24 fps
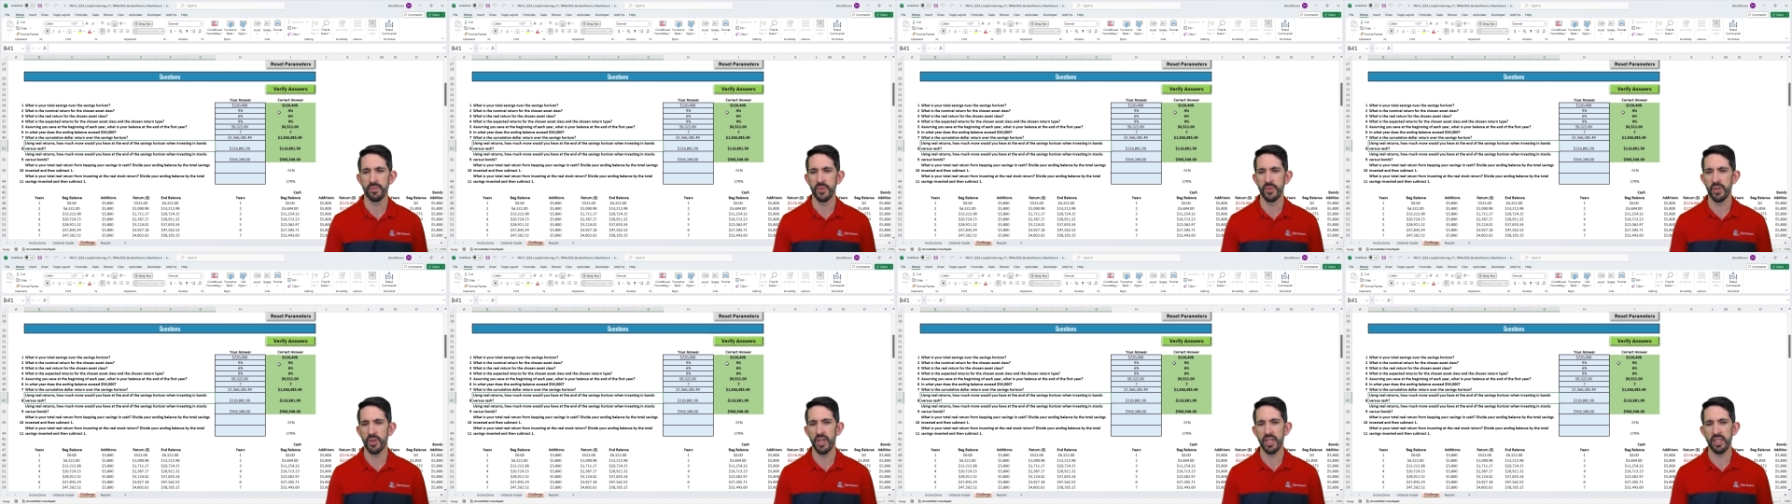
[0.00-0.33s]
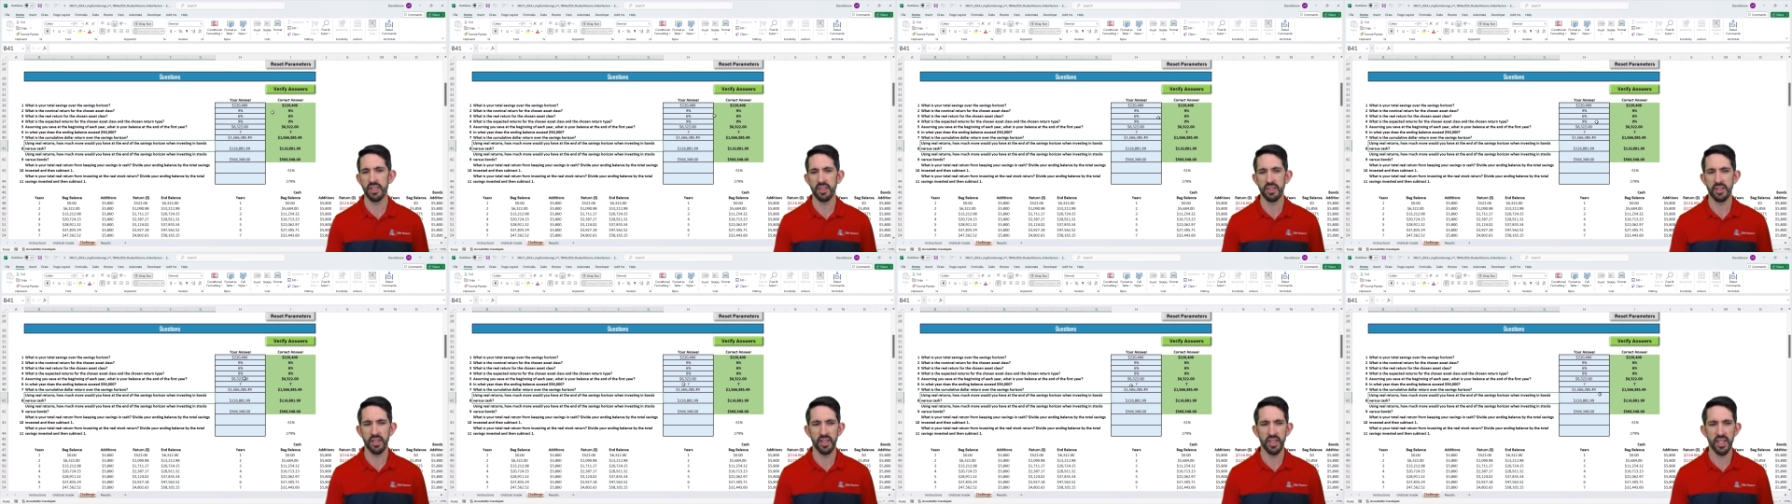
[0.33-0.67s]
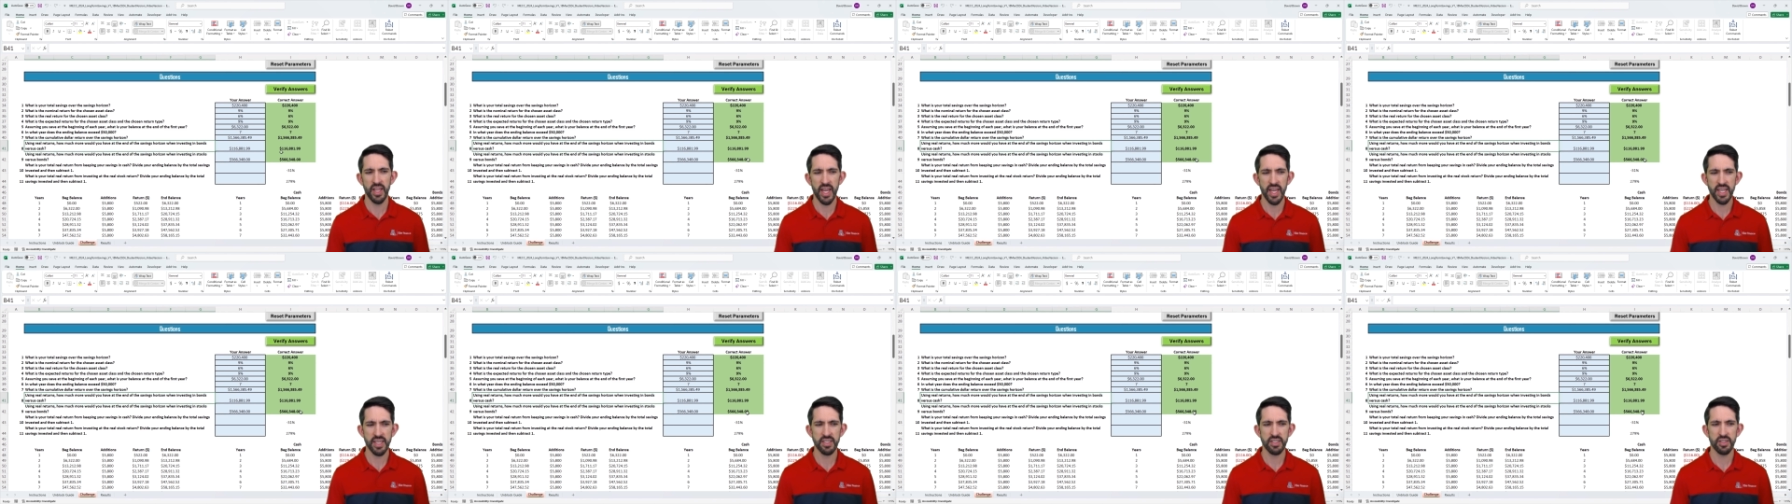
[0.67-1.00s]
All right, the
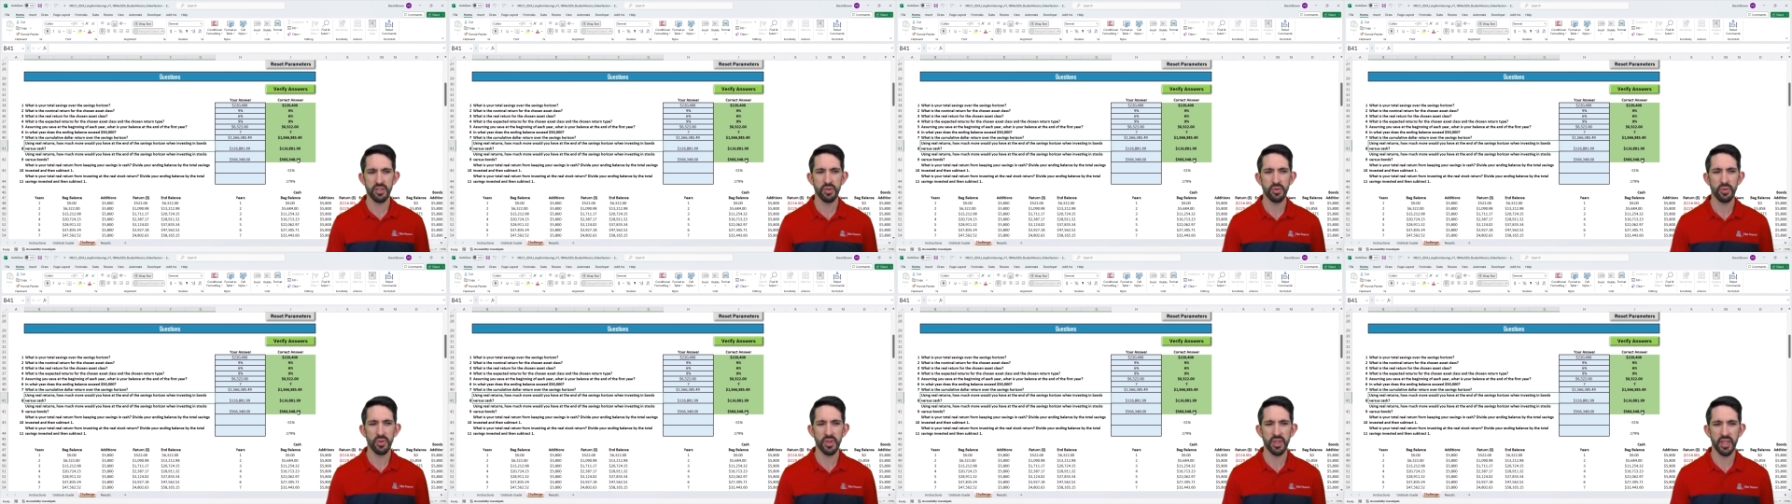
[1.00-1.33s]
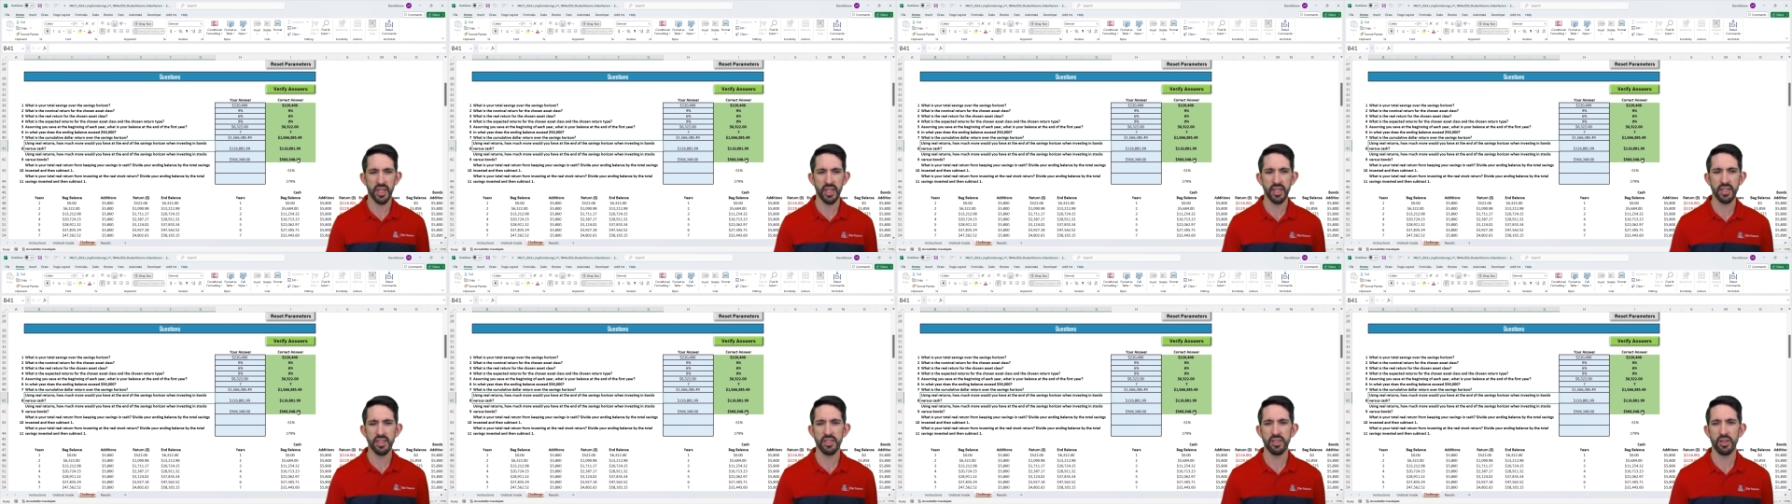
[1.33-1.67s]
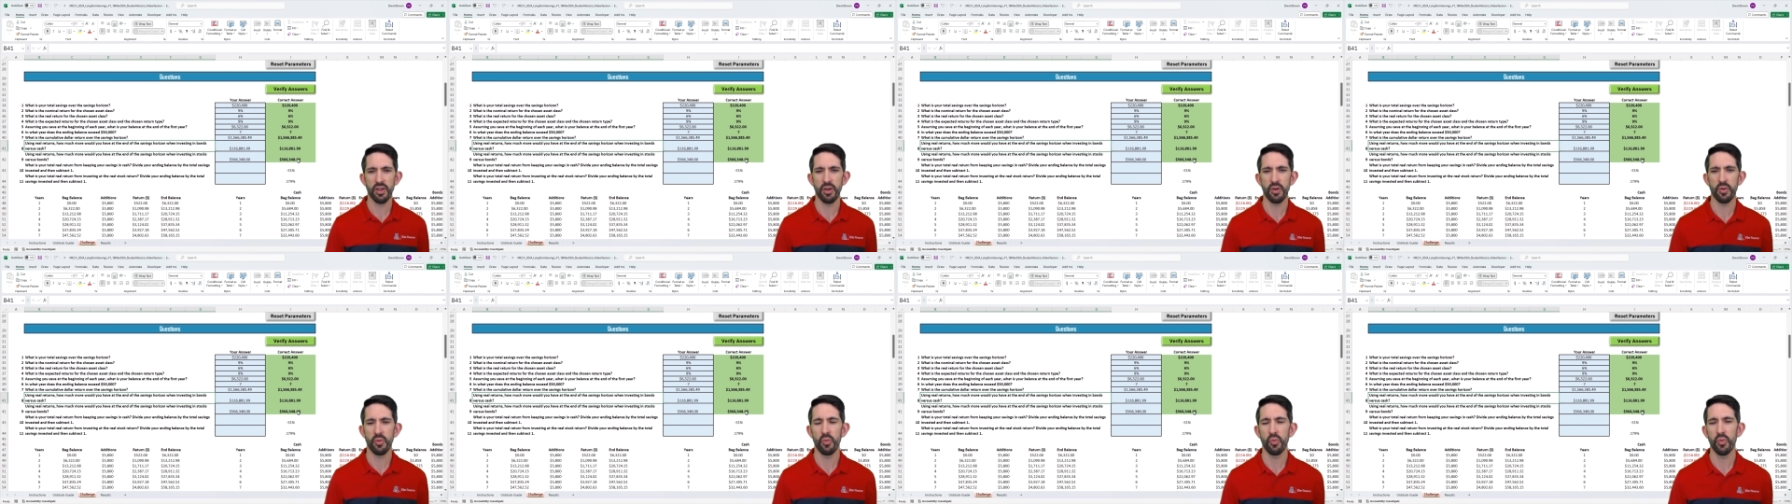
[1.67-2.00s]
last two things
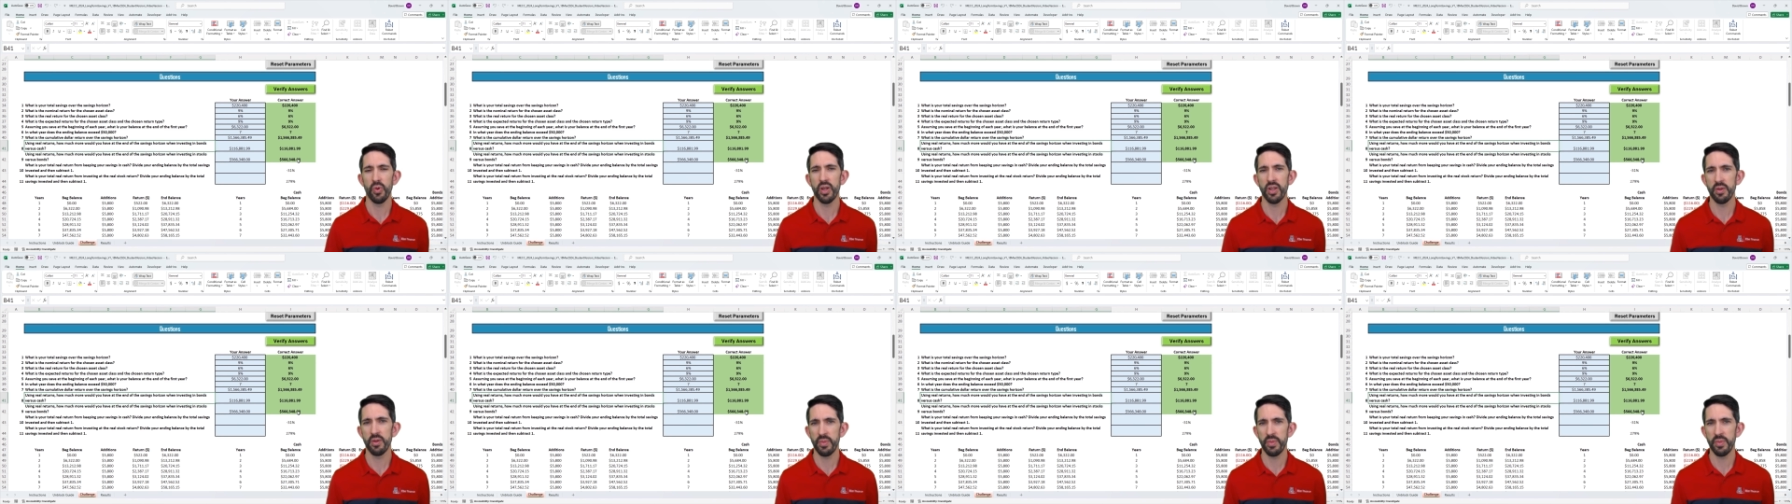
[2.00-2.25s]
are what